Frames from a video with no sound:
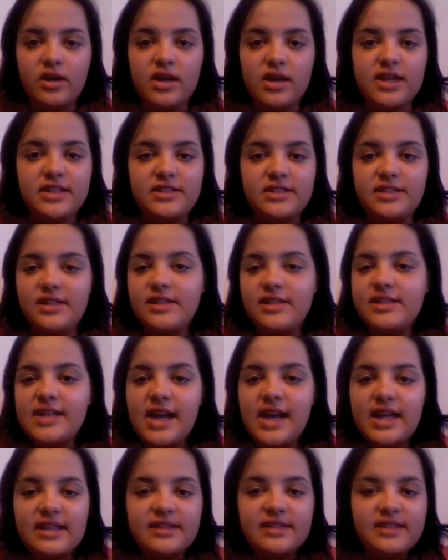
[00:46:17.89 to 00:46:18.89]
It's
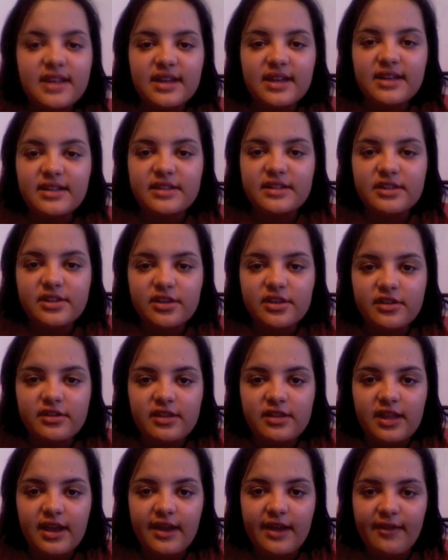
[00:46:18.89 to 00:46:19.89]
10 seconds of your
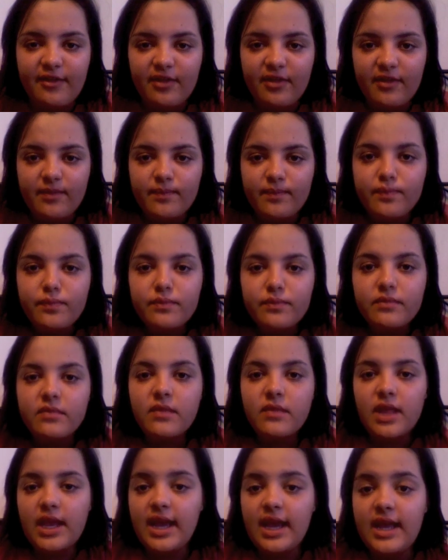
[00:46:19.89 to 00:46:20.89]
life,
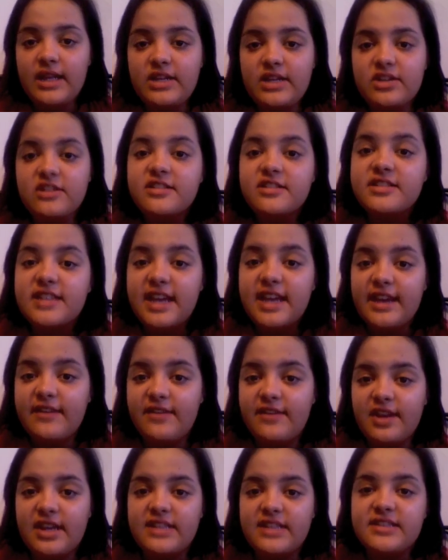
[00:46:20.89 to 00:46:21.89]
and you're
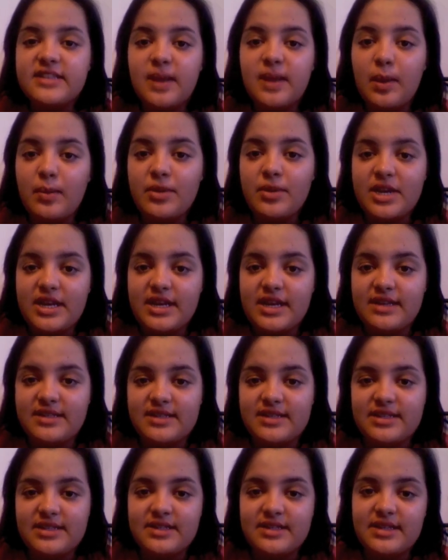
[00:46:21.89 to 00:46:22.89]
saving someone
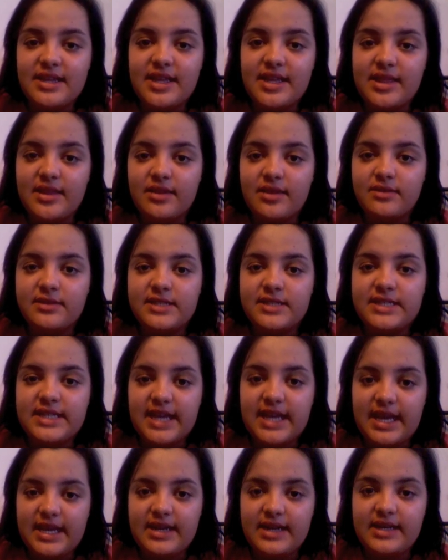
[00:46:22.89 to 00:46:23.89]
else's in those
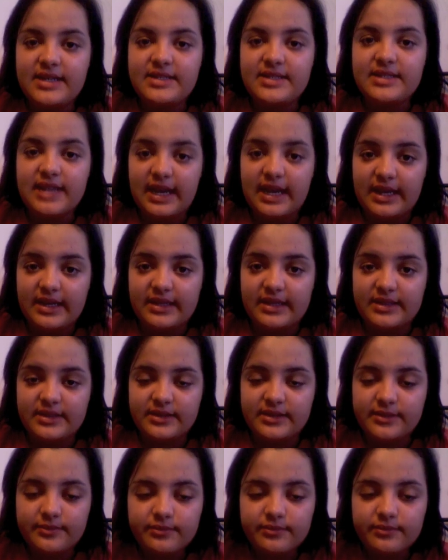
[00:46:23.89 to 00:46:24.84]
10 seconds.